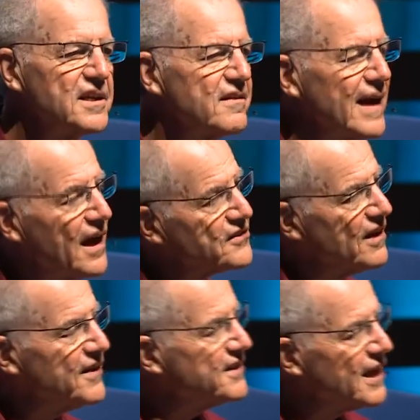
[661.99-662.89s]
into the house,
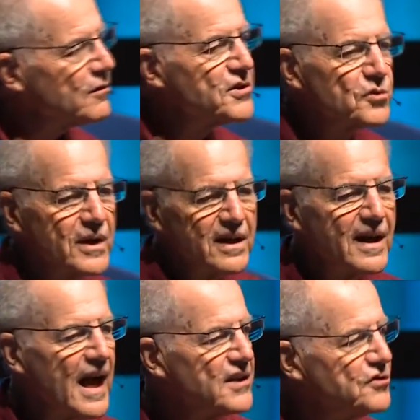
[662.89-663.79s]
that they were
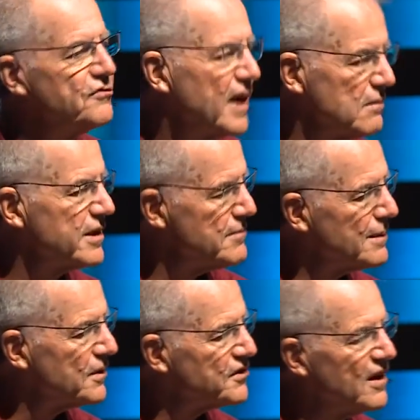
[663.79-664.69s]
treated as family
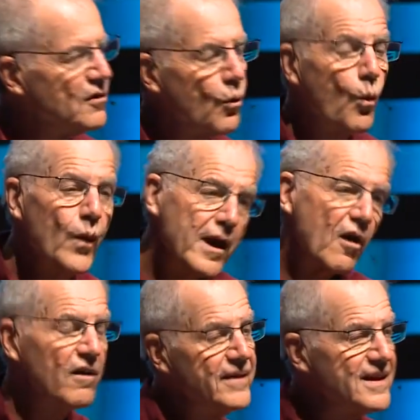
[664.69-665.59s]
members. We
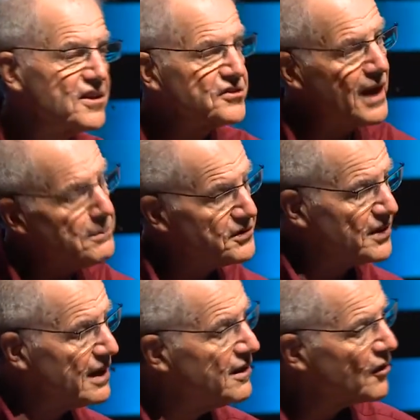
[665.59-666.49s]
are the
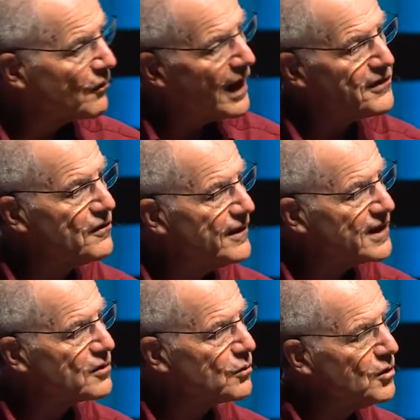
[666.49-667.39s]
exception rather
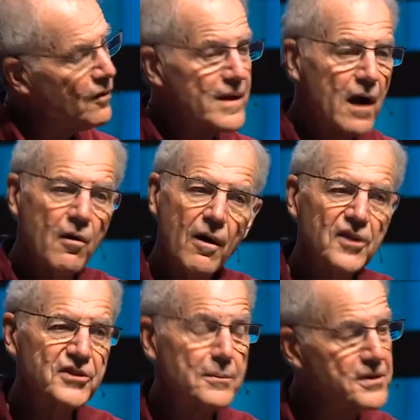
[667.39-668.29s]
than the rule. Now, our
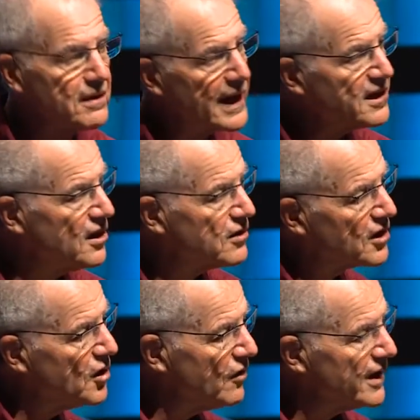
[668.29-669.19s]
exception, like Coca
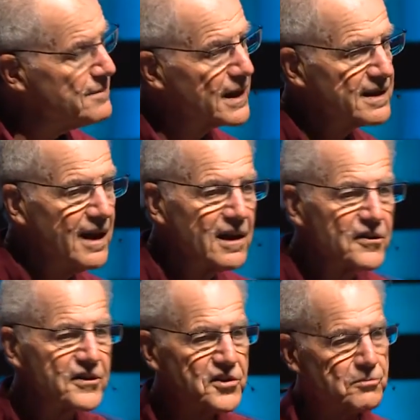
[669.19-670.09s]
Cola and
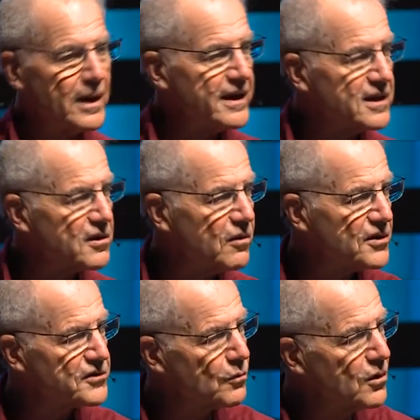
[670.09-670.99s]
McDonald's, is spreading
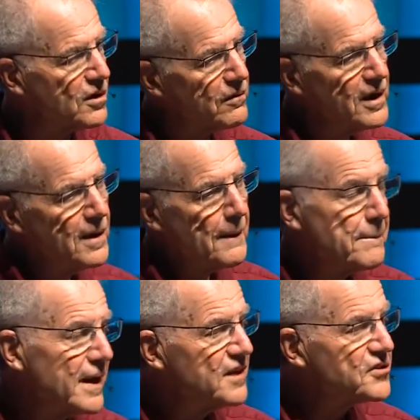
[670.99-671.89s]
across the world,
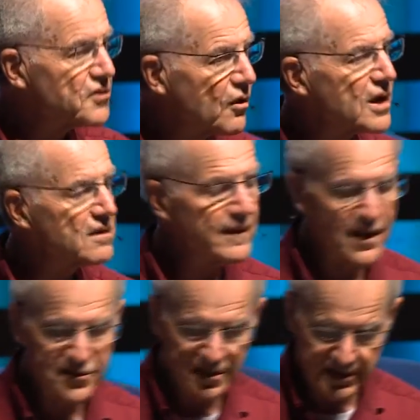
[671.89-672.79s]
but historically,
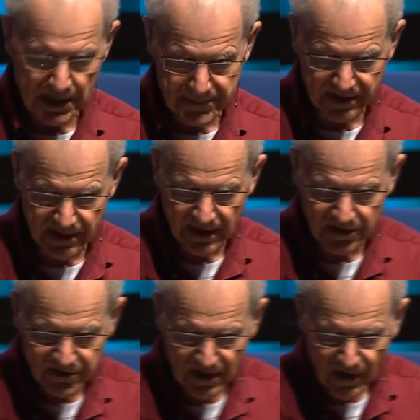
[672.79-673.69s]
this has not been the
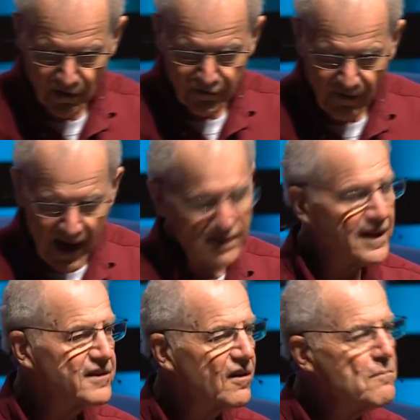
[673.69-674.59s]
case.
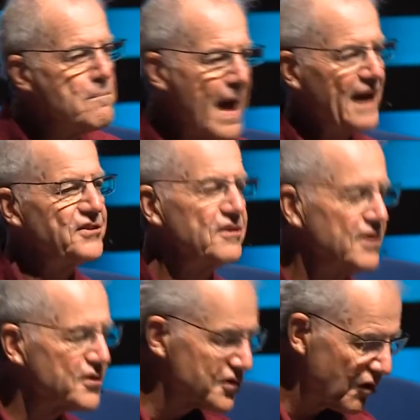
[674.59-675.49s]
Finally, there are massive
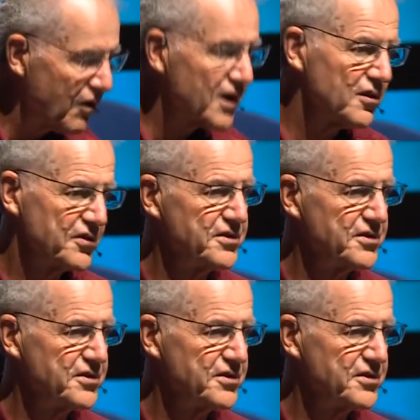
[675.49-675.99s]
historical